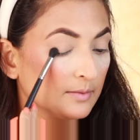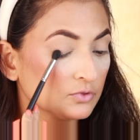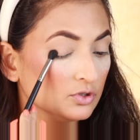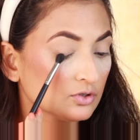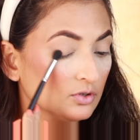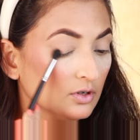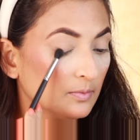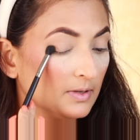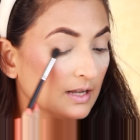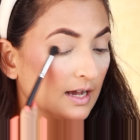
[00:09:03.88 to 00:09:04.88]
I'm just going to
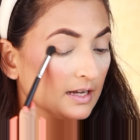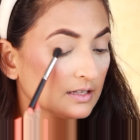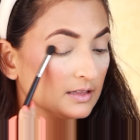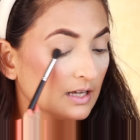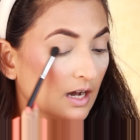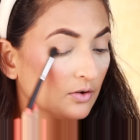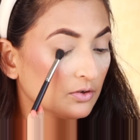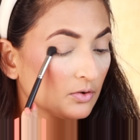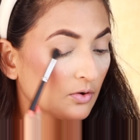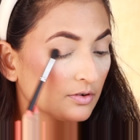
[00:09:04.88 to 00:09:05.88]
apply it in the
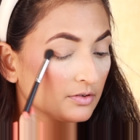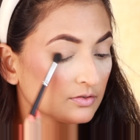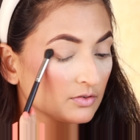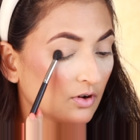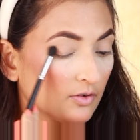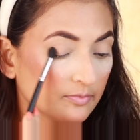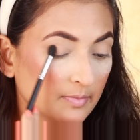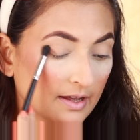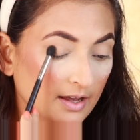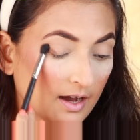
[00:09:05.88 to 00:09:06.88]
outer corners of
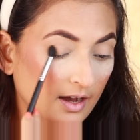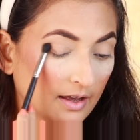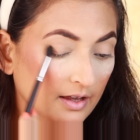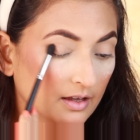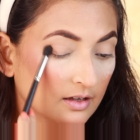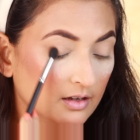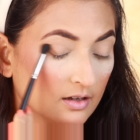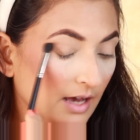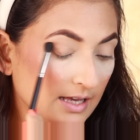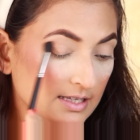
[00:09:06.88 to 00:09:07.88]
my eye.
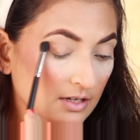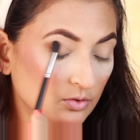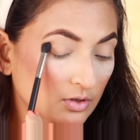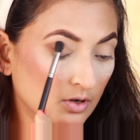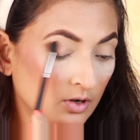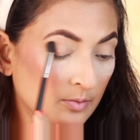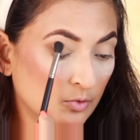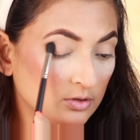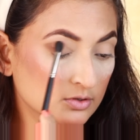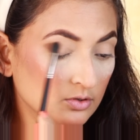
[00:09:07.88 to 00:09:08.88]
As I go along, I'm
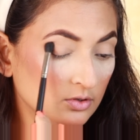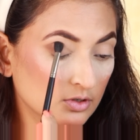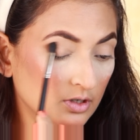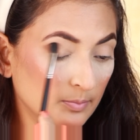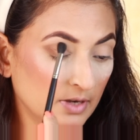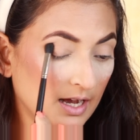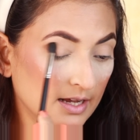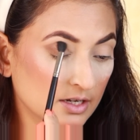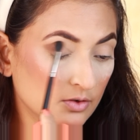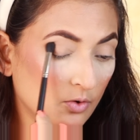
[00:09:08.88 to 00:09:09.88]
also going to apply
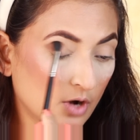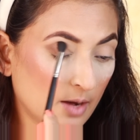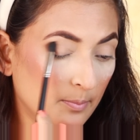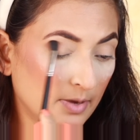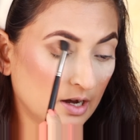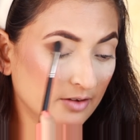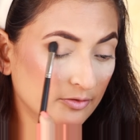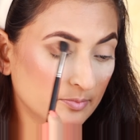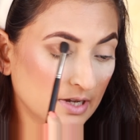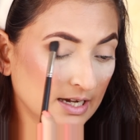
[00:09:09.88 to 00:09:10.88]
it
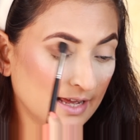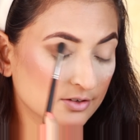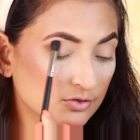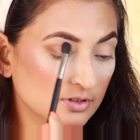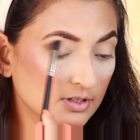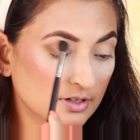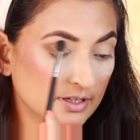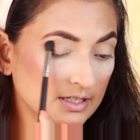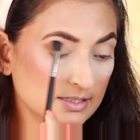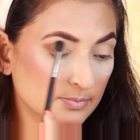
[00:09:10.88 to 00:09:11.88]
above my natural
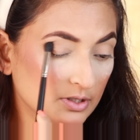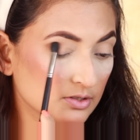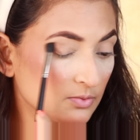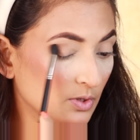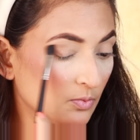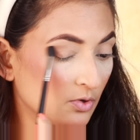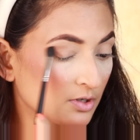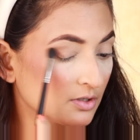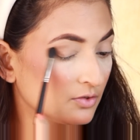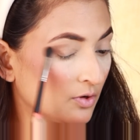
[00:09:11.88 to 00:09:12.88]
crease because we
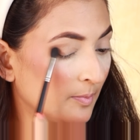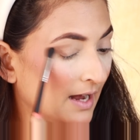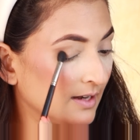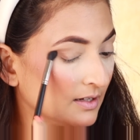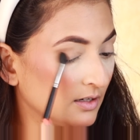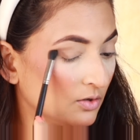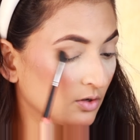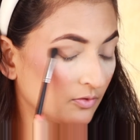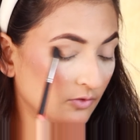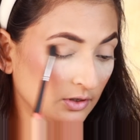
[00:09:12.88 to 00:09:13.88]
want a dramatic
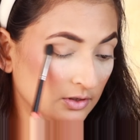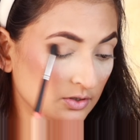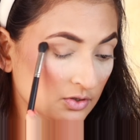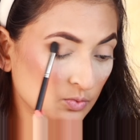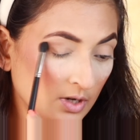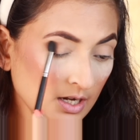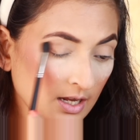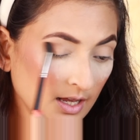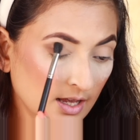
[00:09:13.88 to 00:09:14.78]
look for this one.